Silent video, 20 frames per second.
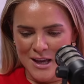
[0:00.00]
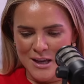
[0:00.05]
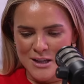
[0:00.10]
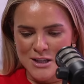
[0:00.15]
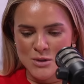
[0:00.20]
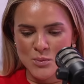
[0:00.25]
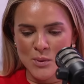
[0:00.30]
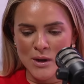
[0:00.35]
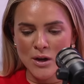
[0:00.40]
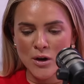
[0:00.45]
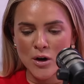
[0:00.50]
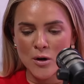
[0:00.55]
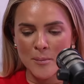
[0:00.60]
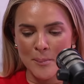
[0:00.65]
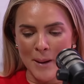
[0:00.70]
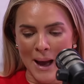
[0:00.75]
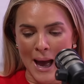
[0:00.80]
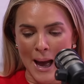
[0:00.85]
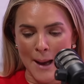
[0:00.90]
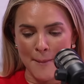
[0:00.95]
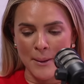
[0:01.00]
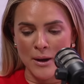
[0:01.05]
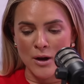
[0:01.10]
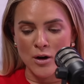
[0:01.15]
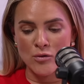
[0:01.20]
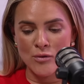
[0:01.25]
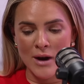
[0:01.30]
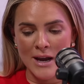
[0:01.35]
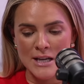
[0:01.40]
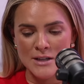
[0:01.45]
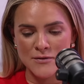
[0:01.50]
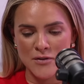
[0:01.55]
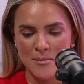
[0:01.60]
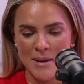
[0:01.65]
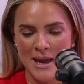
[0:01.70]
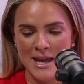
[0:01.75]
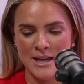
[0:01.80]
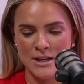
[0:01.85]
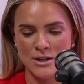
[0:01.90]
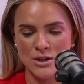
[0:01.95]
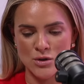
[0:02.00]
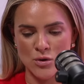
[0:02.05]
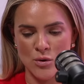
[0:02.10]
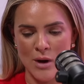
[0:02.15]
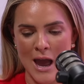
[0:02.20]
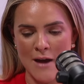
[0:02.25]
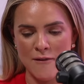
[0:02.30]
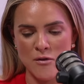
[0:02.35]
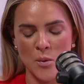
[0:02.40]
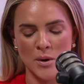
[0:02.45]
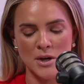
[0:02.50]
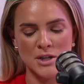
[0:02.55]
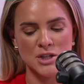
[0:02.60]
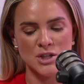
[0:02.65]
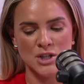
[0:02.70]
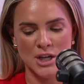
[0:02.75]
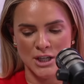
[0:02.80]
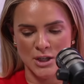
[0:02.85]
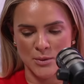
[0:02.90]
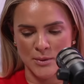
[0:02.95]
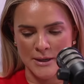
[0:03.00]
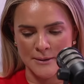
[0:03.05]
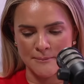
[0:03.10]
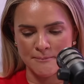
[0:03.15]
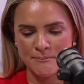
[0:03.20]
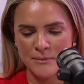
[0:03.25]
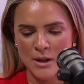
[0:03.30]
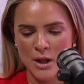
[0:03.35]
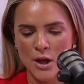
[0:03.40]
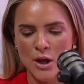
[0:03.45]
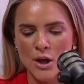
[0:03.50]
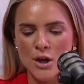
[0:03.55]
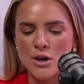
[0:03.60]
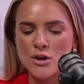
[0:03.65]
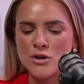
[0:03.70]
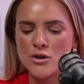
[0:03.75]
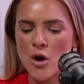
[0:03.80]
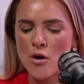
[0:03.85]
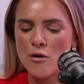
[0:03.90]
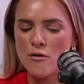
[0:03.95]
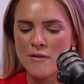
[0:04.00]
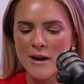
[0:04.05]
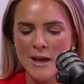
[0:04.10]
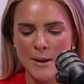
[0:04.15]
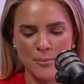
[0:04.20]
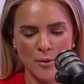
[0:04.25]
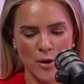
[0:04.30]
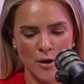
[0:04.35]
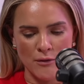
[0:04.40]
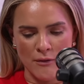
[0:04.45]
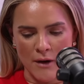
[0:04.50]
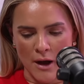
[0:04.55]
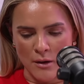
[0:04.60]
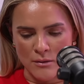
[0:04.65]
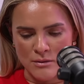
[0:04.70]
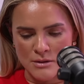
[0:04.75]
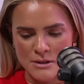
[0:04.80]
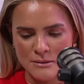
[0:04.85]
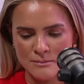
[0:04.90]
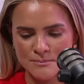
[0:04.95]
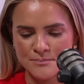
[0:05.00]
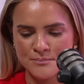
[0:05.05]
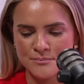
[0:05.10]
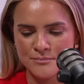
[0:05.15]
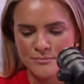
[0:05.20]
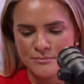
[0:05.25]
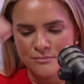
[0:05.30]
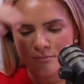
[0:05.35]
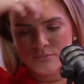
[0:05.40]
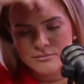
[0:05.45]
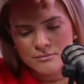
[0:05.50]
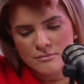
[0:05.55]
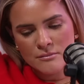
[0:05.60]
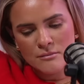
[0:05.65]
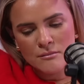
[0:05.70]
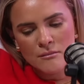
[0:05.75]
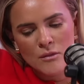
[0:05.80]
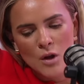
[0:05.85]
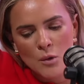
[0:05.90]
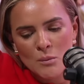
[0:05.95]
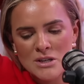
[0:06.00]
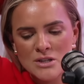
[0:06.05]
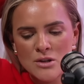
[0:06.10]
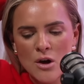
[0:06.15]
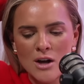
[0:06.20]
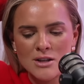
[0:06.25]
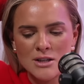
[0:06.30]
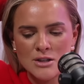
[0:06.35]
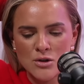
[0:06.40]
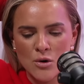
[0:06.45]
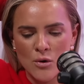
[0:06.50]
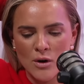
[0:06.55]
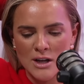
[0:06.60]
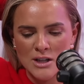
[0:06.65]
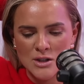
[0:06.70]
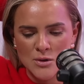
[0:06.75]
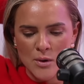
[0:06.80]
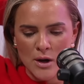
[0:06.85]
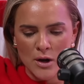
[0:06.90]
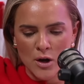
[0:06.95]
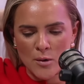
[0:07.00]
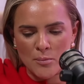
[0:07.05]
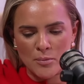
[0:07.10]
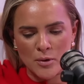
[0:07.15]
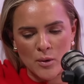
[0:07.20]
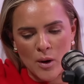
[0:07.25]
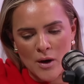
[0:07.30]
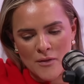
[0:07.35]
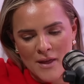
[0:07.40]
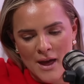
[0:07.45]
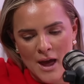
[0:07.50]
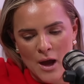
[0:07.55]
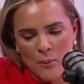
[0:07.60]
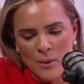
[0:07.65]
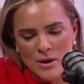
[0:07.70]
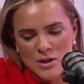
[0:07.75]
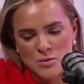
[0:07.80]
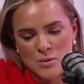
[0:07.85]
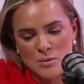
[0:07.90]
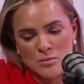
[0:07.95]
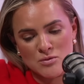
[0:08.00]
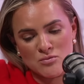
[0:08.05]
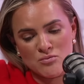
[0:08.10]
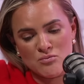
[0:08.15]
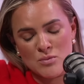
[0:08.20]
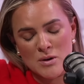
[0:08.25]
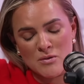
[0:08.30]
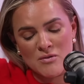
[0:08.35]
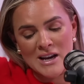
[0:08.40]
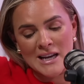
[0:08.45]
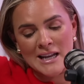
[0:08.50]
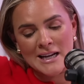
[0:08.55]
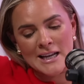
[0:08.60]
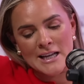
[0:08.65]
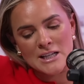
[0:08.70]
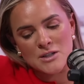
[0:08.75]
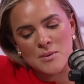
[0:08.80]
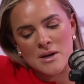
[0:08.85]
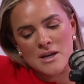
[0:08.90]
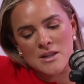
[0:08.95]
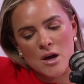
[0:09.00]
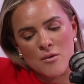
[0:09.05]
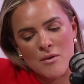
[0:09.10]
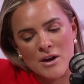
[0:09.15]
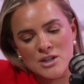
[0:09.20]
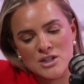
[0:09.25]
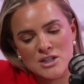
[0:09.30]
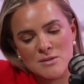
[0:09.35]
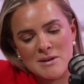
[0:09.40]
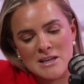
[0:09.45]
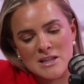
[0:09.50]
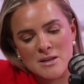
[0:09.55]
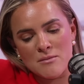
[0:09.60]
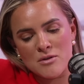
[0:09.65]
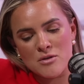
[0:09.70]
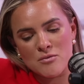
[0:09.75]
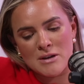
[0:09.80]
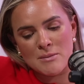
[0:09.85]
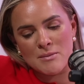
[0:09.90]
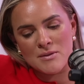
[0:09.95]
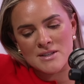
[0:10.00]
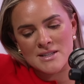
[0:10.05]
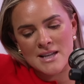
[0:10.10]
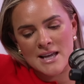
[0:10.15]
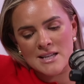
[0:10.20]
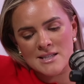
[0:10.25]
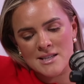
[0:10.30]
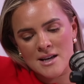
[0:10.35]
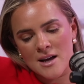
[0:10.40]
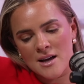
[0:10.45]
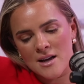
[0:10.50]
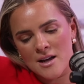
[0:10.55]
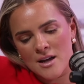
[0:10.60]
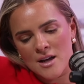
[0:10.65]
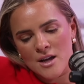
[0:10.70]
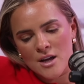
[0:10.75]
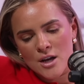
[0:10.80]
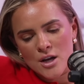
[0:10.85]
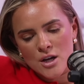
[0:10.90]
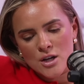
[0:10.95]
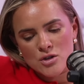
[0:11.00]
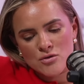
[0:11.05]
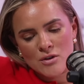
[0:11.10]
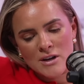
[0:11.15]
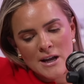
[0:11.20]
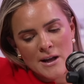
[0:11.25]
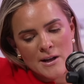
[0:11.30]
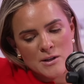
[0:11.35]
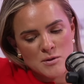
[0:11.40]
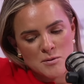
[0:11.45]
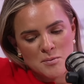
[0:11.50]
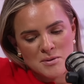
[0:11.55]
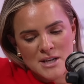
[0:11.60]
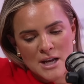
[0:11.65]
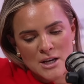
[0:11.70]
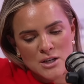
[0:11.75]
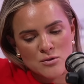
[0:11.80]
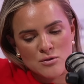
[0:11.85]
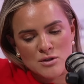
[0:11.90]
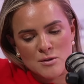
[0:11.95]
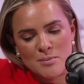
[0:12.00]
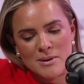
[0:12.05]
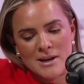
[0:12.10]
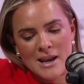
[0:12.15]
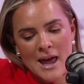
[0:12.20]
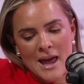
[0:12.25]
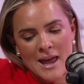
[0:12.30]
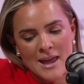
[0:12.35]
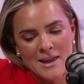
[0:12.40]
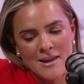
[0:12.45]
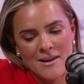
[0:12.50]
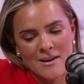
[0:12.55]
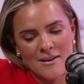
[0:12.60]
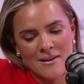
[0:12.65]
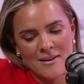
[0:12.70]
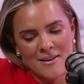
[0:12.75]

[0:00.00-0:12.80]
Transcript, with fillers: Swing Hook app, great for making sure everyone is genuine. No fake profiles. We started talking to a couple on there, which we was we really clicked with. Arranged to meet them three months later. Drinks with potential to play,